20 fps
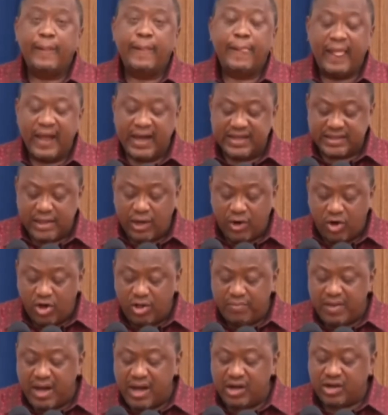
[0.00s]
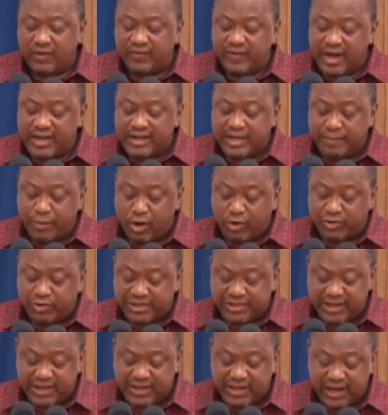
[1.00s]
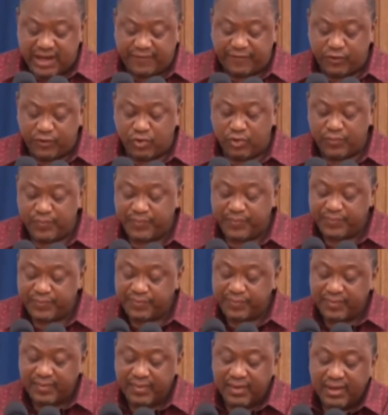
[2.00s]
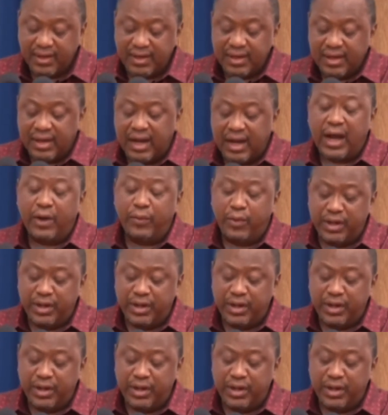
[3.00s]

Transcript: As a hallmark of our democracy, therefore, I will